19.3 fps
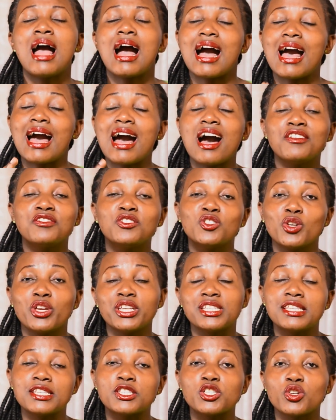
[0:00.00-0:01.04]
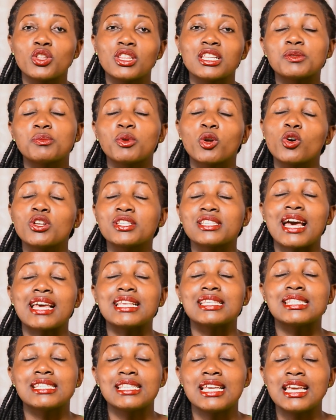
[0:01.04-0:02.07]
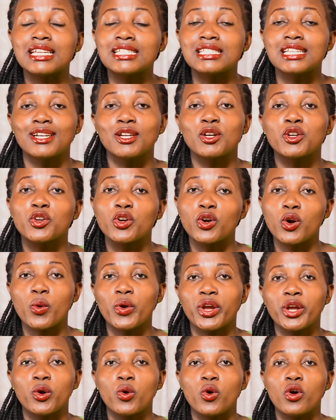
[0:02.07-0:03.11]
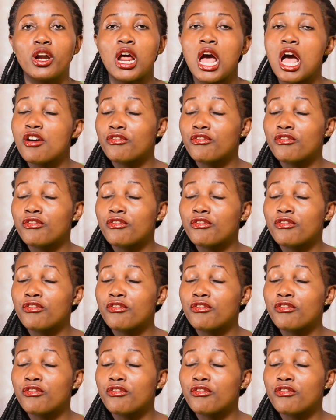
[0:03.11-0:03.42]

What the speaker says: I have to insist on this because I see it a lot going on.